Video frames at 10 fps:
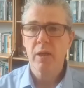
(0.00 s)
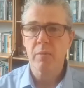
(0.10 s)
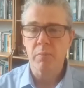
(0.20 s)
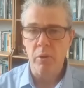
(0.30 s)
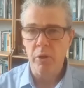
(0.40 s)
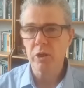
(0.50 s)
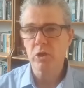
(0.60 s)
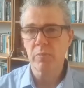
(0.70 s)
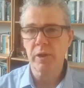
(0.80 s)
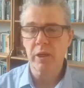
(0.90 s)

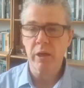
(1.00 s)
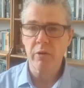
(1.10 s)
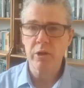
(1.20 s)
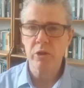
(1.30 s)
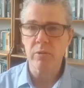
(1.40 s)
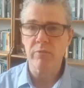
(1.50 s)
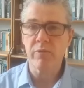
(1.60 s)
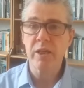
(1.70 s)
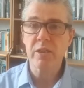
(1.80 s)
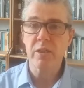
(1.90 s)
Employers should be encouraged to
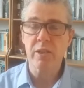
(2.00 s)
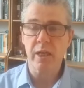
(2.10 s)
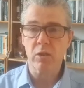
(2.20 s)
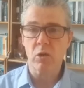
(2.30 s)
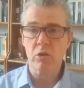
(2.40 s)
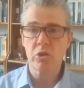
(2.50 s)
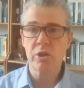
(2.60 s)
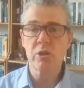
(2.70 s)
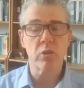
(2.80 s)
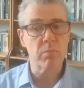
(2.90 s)
invest in
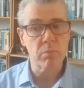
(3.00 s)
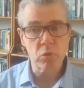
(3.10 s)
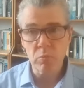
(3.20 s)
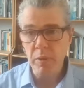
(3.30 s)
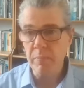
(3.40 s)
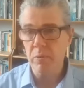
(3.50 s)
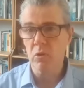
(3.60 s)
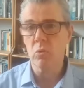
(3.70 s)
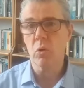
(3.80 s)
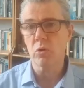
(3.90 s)
technology so that more
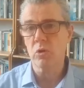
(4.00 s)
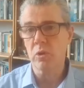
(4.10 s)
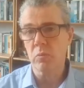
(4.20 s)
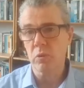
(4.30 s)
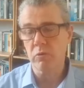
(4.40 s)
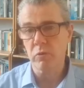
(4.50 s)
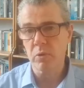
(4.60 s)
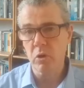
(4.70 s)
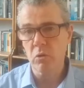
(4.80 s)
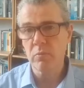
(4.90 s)
people who want to can work
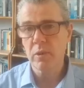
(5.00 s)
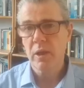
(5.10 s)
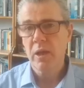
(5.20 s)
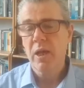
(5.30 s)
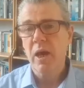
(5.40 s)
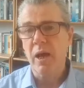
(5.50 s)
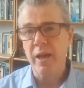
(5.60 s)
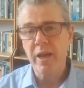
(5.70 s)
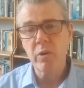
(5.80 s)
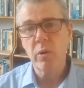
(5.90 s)
from home.
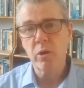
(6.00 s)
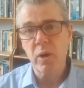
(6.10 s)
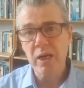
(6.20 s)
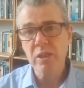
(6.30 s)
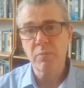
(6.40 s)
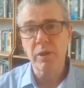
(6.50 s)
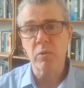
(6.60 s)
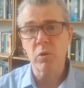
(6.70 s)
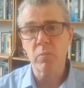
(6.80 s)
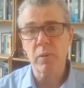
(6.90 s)
And anyone who has to be
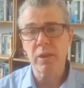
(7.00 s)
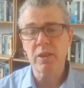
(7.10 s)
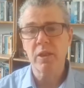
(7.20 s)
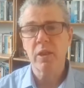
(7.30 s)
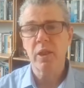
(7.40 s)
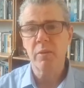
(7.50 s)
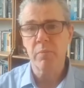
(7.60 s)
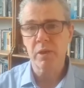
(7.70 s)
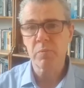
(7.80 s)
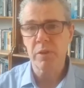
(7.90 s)
in the workplace,
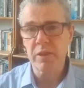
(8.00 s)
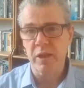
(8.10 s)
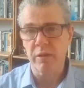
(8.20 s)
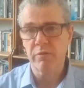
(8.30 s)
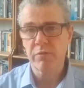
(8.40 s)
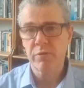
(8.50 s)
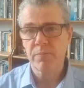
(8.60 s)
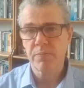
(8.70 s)
it must be safe.